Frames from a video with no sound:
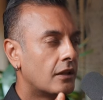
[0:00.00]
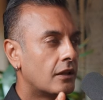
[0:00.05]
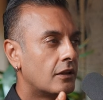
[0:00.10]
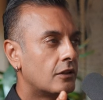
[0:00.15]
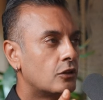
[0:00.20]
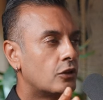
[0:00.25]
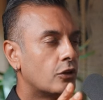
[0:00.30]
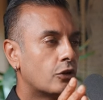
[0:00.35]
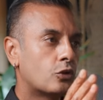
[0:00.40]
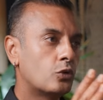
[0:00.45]

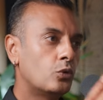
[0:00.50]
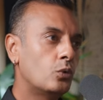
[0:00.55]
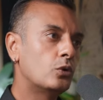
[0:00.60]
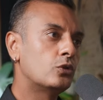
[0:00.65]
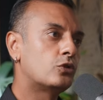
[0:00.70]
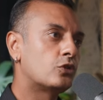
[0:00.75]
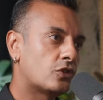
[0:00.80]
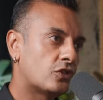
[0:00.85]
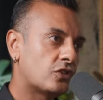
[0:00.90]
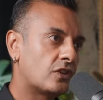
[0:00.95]
the
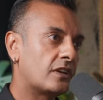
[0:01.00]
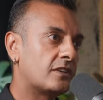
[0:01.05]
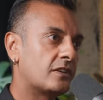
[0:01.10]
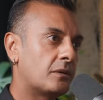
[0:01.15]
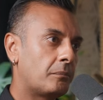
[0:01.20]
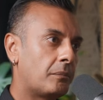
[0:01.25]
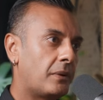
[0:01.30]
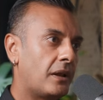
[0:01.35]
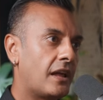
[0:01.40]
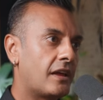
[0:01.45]
rules you set
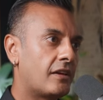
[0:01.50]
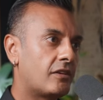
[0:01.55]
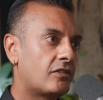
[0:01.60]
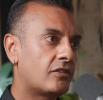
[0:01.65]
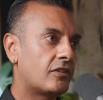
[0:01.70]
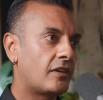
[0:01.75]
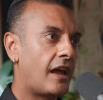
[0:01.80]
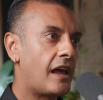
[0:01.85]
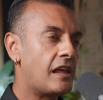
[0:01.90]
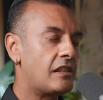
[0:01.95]
in
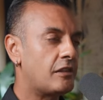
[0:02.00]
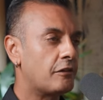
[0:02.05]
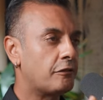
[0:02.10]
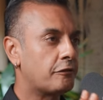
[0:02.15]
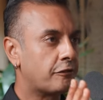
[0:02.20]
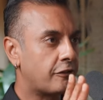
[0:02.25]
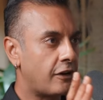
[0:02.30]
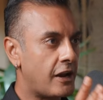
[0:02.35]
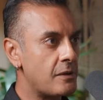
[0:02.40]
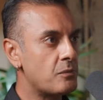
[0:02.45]
place and the
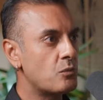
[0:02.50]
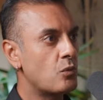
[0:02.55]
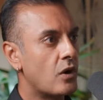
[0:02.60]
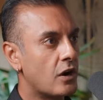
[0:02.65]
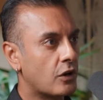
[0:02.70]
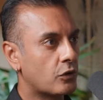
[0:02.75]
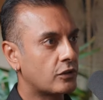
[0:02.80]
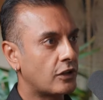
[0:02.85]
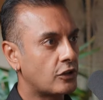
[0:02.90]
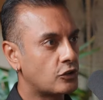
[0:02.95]

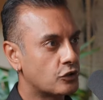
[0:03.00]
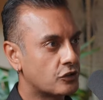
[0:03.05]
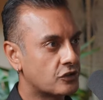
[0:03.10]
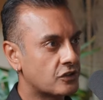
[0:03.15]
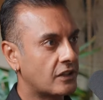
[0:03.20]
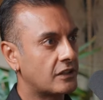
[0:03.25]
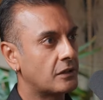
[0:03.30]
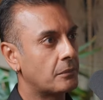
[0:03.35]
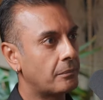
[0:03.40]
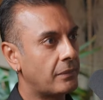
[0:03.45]
framework that you
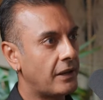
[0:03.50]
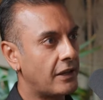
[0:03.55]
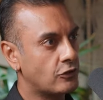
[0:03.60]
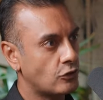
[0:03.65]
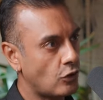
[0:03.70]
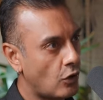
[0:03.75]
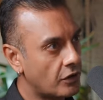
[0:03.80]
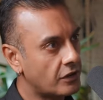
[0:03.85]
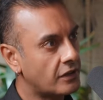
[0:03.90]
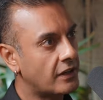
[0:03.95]
set in place
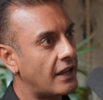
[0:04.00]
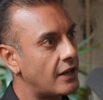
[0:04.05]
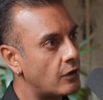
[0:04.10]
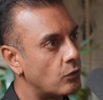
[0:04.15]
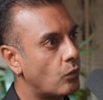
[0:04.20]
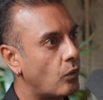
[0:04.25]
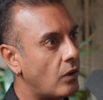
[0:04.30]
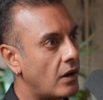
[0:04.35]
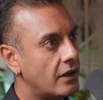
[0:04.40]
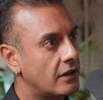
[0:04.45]
on day
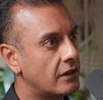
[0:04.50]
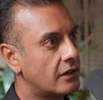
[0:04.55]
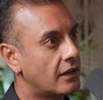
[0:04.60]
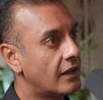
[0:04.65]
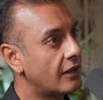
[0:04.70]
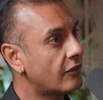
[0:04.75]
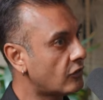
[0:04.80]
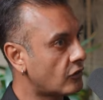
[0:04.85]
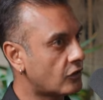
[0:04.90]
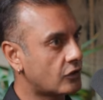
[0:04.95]
one
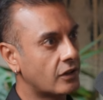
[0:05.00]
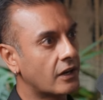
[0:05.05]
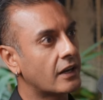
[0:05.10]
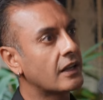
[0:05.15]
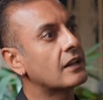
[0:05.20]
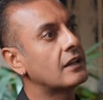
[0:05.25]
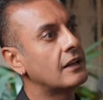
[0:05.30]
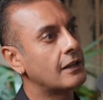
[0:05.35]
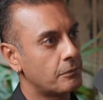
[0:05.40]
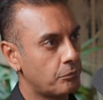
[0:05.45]
is
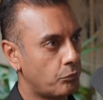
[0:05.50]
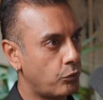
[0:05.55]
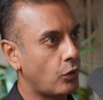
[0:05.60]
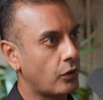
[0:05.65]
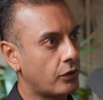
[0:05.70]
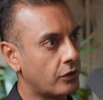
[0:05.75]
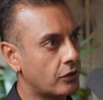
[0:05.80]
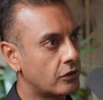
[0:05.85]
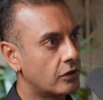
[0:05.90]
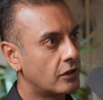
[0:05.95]
critically
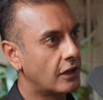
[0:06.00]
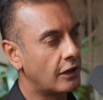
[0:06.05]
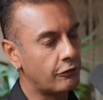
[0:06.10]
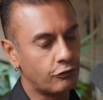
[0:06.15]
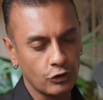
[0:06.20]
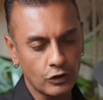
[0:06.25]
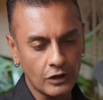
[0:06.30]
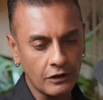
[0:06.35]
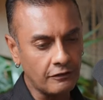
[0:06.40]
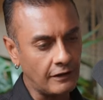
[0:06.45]
important.
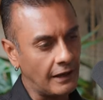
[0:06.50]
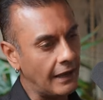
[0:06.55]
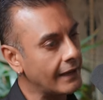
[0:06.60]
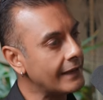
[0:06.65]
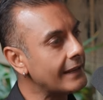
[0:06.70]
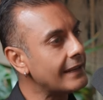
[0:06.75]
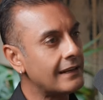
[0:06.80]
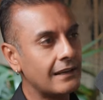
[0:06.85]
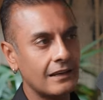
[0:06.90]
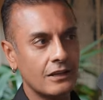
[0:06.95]
If you give
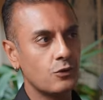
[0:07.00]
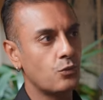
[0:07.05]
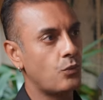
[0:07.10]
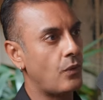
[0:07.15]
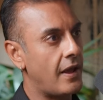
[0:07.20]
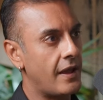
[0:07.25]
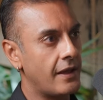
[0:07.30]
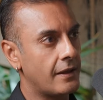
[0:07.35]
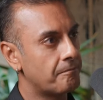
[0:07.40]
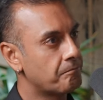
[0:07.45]
any
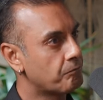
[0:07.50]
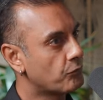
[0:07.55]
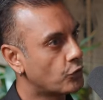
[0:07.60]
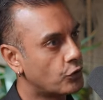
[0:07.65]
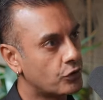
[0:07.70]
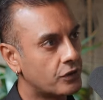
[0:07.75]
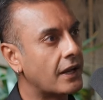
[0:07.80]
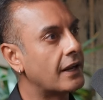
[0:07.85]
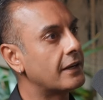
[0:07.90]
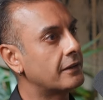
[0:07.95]
leeway,
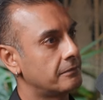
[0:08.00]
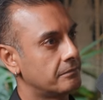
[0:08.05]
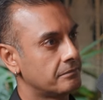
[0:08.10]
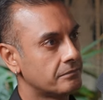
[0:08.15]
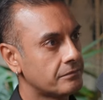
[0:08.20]
you're done.